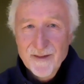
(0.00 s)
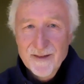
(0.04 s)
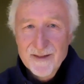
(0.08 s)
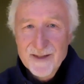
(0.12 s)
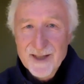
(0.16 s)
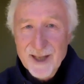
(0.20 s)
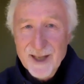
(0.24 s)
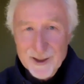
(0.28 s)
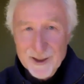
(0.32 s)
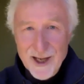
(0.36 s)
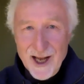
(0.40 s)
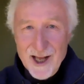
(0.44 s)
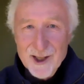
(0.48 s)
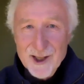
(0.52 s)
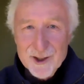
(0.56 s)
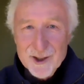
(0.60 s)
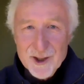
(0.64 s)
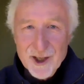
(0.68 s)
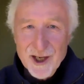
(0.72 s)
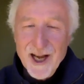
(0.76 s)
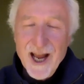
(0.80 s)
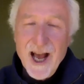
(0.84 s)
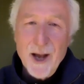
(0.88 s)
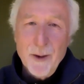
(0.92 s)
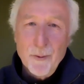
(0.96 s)

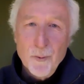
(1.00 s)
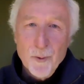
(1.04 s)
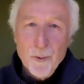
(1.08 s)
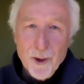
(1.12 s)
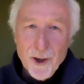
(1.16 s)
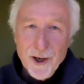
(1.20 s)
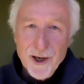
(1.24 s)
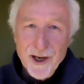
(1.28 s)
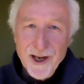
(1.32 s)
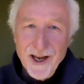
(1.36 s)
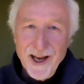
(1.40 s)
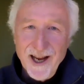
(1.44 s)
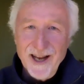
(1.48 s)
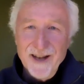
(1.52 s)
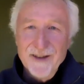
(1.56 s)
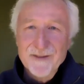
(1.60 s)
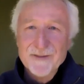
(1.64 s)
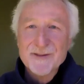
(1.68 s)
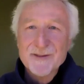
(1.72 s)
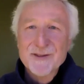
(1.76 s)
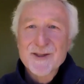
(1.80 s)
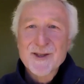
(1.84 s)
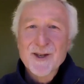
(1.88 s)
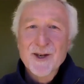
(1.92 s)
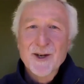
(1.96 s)
technology not working.
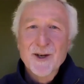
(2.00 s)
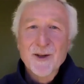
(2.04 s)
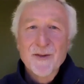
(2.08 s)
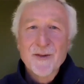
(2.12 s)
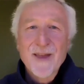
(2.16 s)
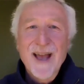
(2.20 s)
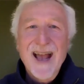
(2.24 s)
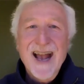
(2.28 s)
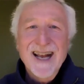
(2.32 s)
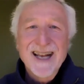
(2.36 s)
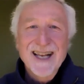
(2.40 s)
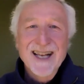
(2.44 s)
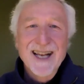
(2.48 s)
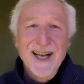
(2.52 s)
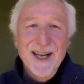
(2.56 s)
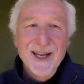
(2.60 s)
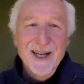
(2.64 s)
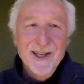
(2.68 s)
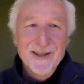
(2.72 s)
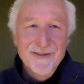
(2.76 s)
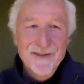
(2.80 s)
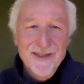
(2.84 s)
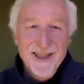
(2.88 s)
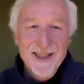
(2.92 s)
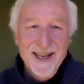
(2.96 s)
So that kind
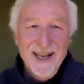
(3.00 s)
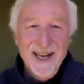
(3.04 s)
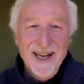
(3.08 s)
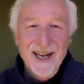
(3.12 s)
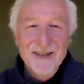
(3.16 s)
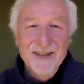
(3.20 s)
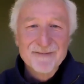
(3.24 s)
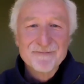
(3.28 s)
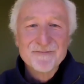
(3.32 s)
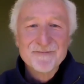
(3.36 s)
of thing.